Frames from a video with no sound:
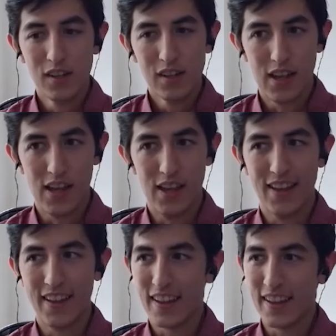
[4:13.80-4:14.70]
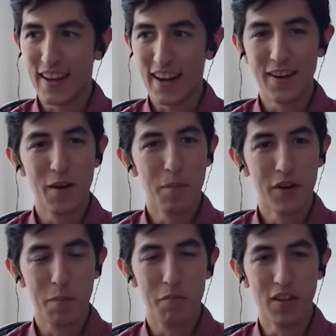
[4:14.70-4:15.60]
he kind of
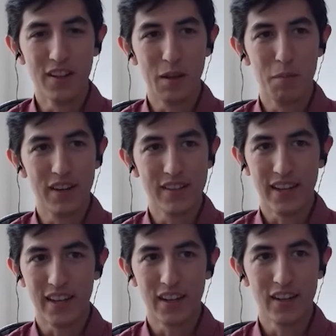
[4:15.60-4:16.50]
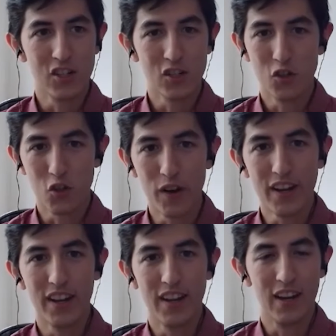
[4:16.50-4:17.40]
put it bluntly, but he's like, just join
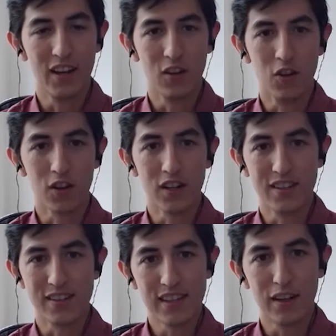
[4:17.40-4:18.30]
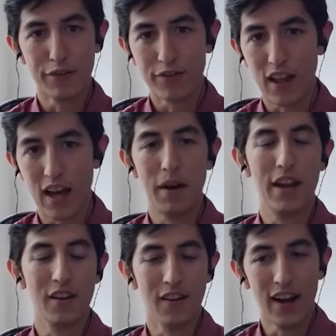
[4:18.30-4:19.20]
it and you're going to see it fly by
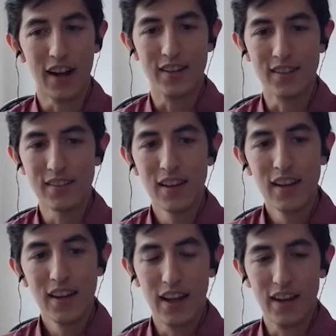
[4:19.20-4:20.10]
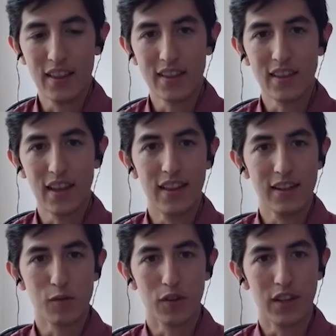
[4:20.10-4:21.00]
your eyes. Mm-hmm. And I think that
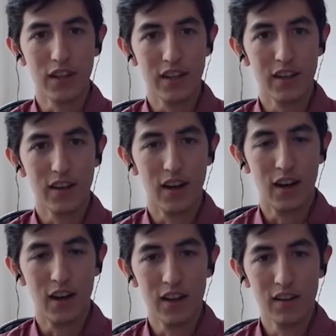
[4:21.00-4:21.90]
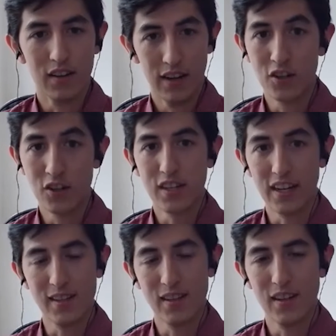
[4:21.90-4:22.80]
that's really interesting
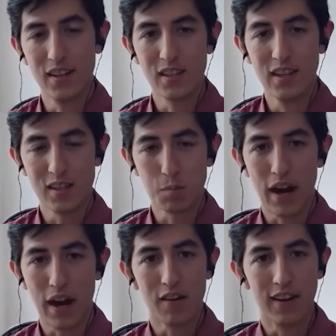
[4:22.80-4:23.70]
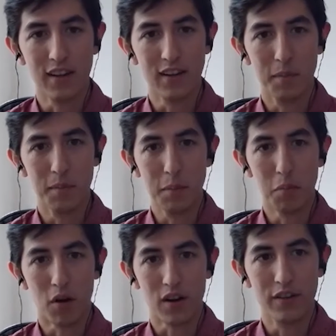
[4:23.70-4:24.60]
and is inspiring to be
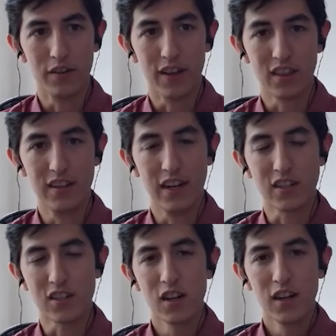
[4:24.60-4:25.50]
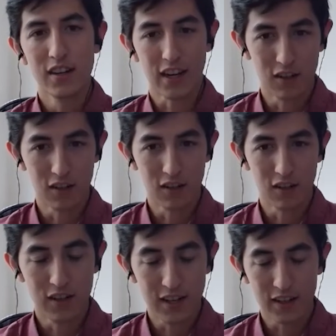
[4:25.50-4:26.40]
part of like the next
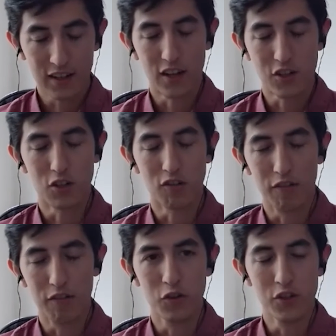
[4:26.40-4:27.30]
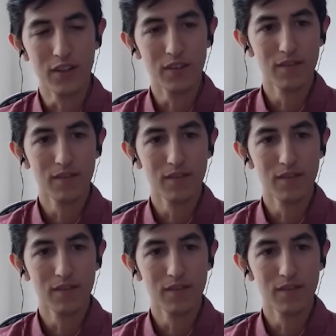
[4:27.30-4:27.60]
technological revolution.